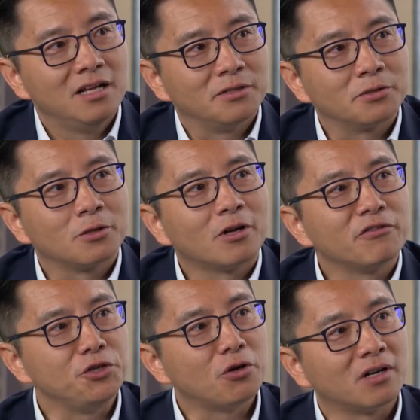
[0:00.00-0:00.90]
there's a lot of
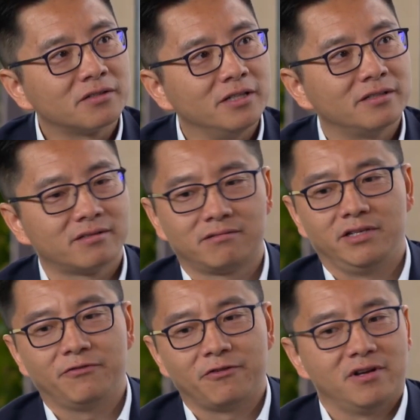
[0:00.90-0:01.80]
nuances.
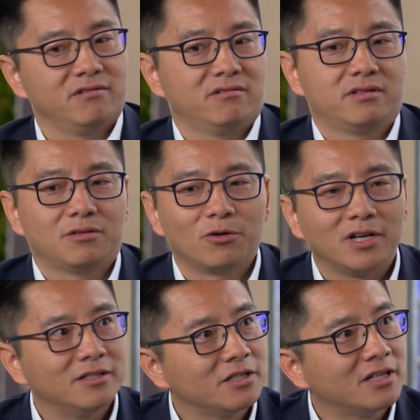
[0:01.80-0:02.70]
Different
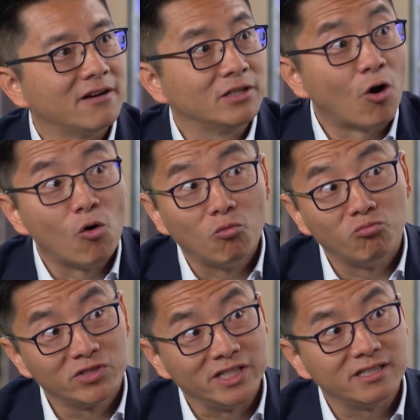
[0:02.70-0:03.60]
organizations have their
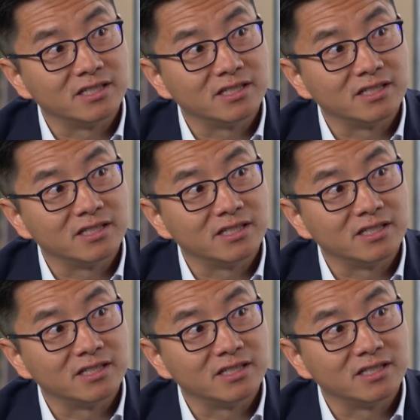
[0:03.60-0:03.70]
own systems.